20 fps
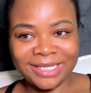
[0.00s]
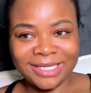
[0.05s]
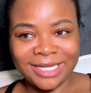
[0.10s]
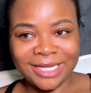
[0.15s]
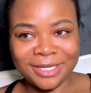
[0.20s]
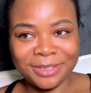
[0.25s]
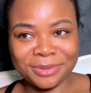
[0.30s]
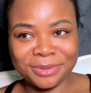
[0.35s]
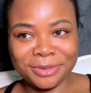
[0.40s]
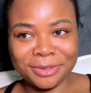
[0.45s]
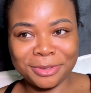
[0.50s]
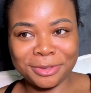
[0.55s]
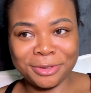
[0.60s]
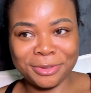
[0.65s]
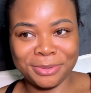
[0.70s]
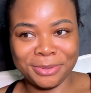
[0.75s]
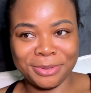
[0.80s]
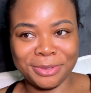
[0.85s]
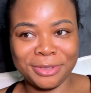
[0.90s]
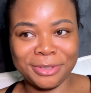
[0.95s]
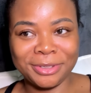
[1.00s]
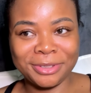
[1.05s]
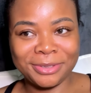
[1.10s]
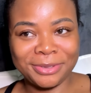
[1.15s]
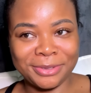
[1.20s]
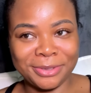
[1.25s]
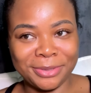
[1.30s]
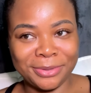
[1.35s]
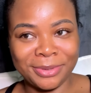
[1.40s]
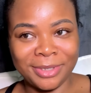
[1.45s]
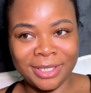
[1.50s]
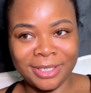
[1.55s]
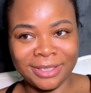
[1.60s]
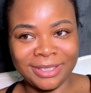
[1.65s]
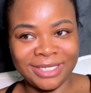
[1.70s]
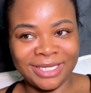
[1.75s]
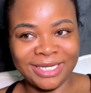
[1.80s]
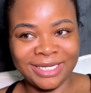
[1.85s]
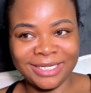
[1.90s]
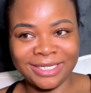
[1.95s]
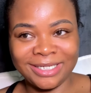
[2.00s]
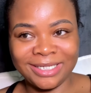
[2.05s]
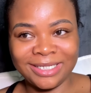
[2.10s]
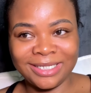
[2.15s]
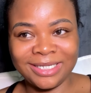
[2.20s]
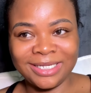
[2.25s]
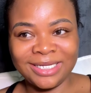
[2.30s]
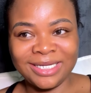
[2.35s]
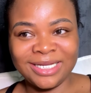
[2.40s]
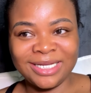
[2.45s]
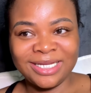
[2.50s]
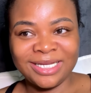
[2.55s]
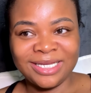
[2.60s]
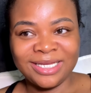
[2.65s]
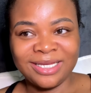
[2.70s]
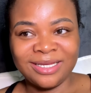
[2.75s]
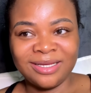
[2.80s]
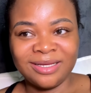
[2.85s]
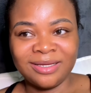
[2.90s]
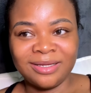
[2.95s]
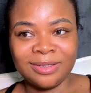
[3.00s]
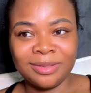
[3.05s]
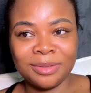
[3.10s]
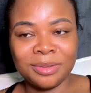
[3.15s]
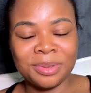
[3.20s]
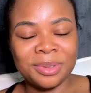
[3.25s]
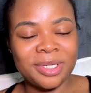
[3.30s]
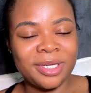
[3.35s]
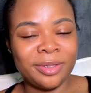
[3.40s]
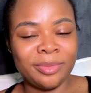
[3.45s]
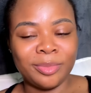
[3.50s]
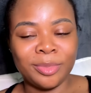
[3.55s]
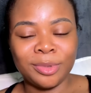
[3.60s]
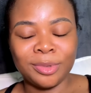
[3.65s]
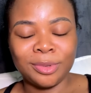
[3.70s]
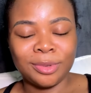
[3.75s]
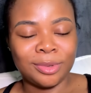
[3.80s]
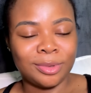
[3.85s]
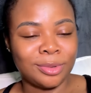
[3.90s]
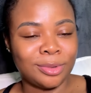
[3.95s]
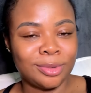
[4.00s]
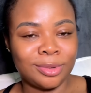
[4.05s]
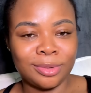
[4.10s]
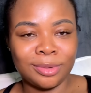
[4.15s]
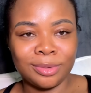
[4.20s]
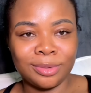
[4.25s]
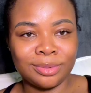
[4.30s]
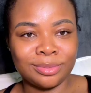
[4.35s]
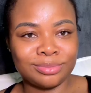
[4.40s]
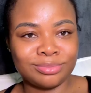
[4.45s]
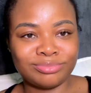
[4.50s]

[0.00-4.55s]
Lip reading: I have not vlogged for a while, like over a month or so.